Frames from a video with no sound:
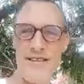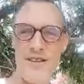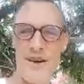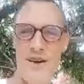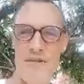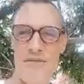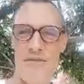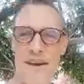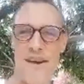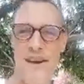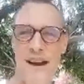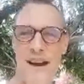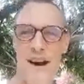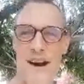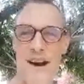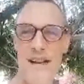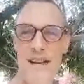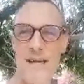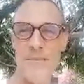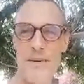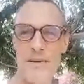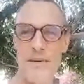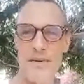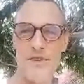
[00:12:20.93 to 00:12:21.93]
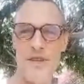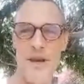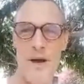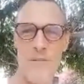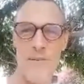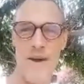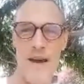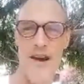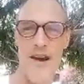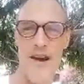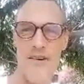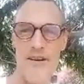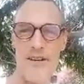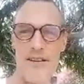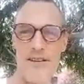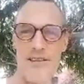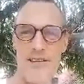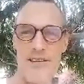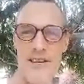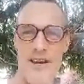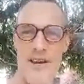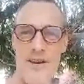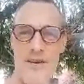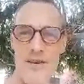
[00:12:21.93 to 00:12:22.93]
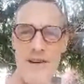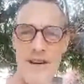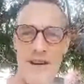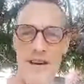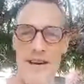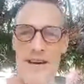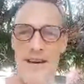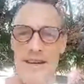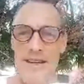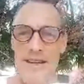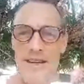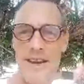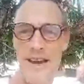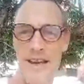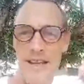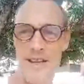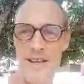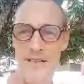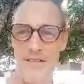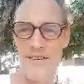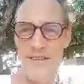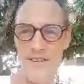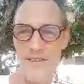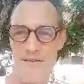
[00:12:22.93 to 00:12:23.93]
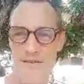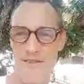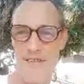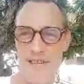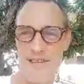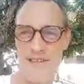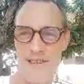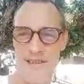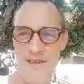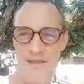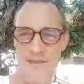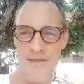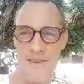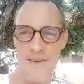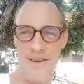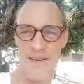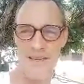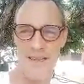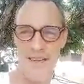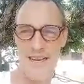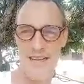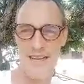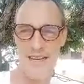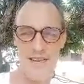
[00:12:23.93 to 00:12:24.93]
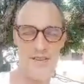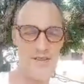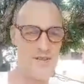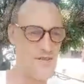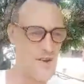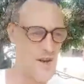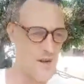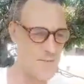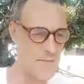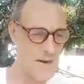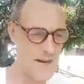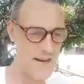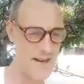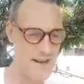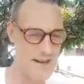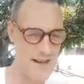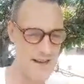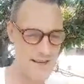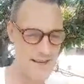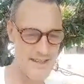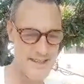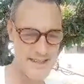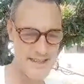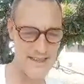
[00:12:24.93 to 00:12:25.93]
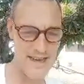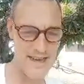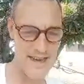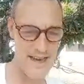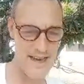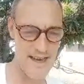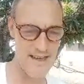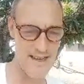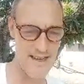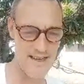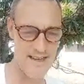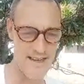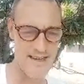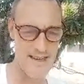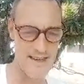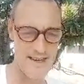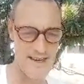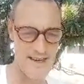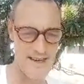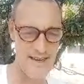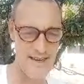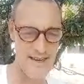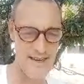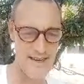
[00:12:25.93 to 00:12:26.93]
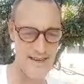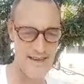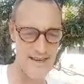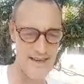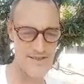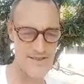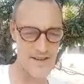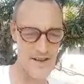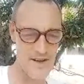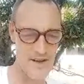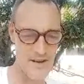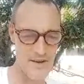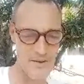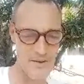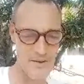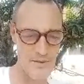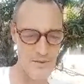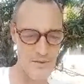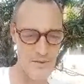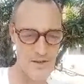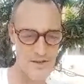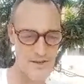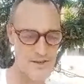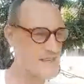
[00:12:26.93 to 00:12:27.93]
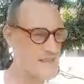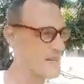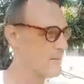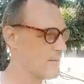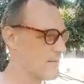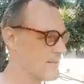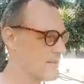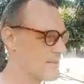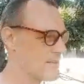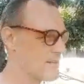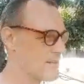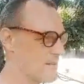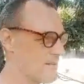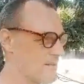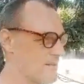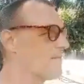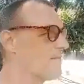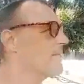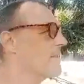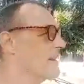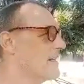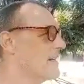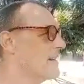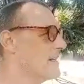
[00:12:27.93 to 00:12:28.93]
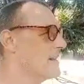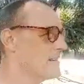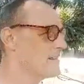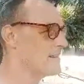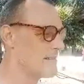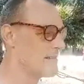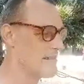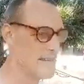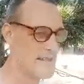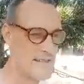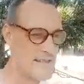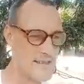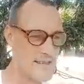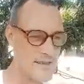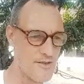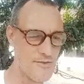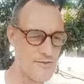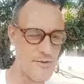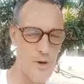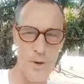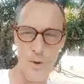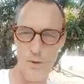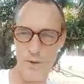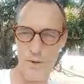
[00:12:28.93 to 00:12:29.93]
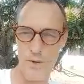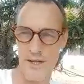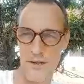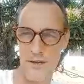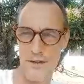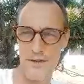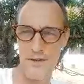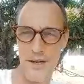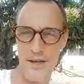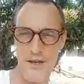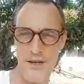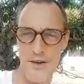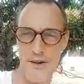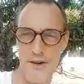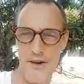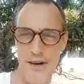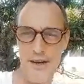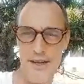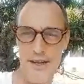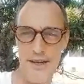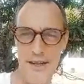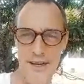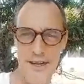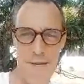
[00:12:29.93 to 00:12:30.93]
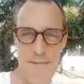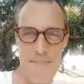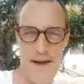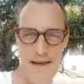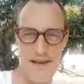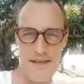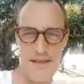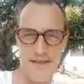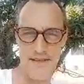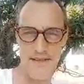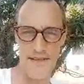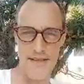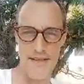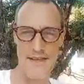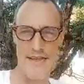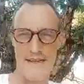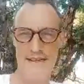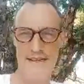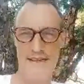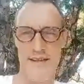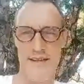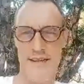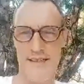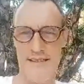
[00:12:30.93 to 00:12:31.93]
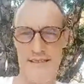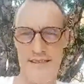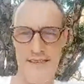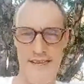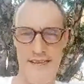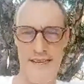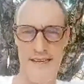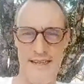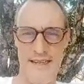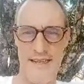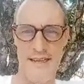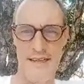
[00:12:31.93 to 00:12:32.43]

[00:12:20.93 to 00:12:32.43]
not a very highly built up area. So yeah, there is a risk of getting struck by lightning there. So once there was some distant rolling thunder, I abandoned that idea,